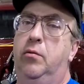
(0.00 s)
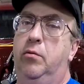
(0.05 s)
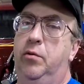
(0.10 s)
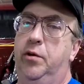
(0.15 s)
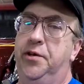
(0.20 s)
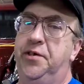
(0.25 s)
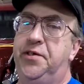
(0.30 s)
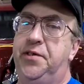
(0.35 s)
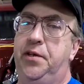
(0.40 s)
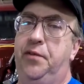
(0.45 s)
We're
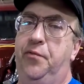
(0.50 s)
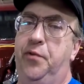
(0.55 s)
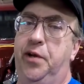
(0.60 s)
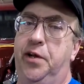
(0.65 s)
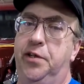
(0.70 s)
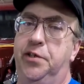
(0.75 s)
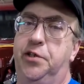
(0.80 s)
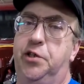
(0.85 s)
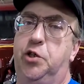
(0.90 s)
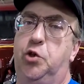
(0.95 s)
going to see if we
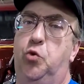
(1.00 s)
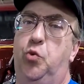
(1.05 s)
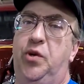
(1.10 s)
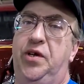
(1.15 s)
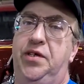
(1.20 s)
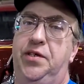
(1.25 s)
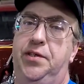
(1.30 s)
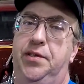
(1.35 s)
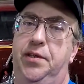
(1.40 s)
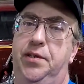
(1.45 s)
can
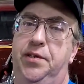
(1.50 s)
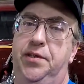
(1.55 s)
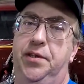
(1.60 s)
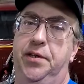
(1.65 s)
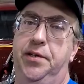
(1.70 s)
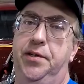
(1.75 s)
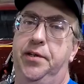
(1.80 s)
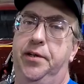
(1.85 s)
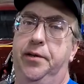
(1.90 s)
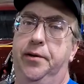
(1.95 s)
squeeze these
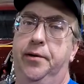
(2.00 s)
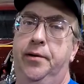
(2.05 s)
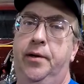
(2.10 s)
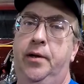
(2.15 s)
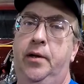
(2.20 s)
in here.